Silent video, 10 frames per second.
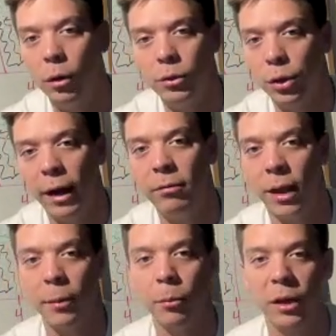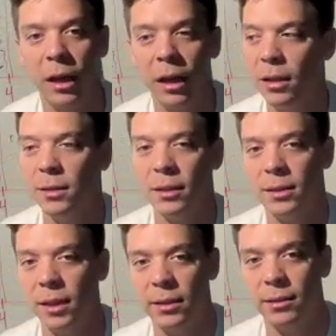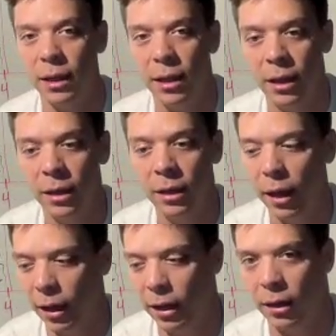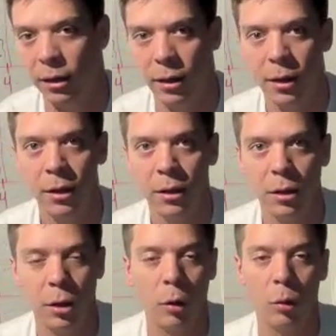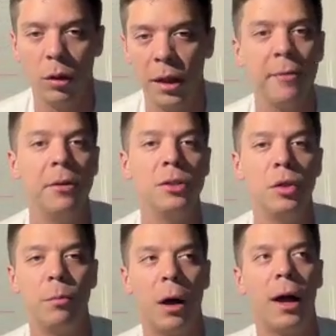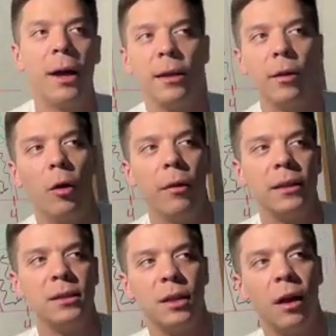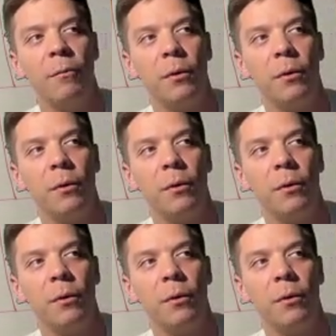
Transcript: drive Lamborghinis at 16 and, live in Dubai and all that stuff.